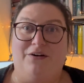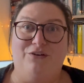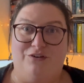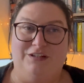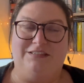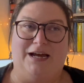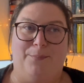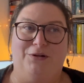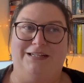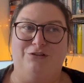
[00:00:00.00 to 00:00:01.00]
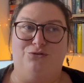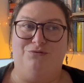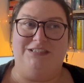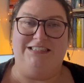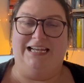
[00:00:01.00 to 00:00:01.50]
first dabble into
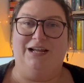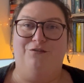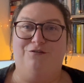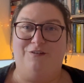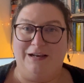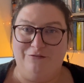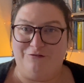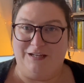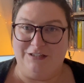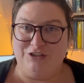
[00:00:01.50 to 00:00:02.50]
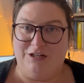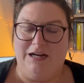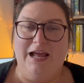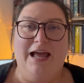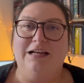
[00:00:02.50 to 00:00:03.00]
reading fan fiction.
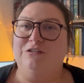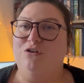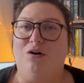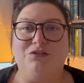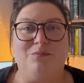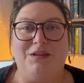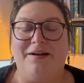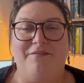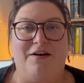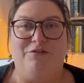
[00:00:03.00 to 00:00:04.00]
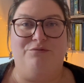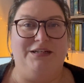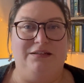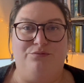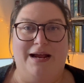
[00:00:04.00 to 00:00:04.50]
It's not something I've ever
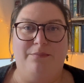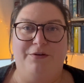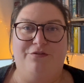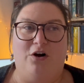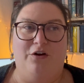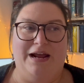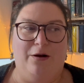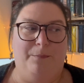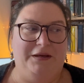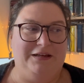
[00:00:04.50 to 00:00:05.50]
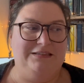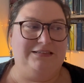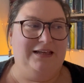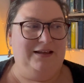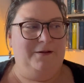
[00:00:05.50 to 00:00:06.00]
really read before now,
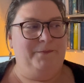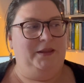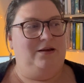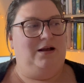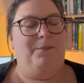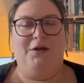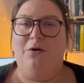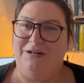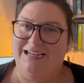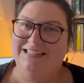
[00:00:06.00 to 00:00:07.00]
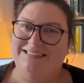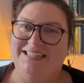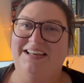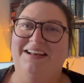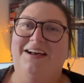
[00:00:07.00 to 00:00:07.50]
because I'll be
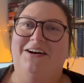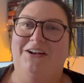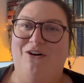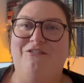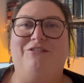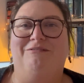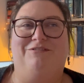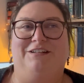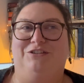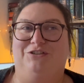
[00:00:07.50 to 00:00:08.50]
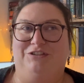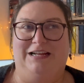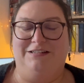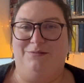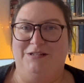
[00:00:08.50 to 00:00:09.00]
honest, a lot of fan fiction just
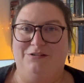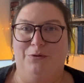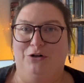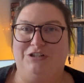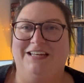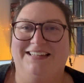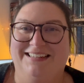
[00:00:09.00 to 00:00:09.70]
tends to be smut.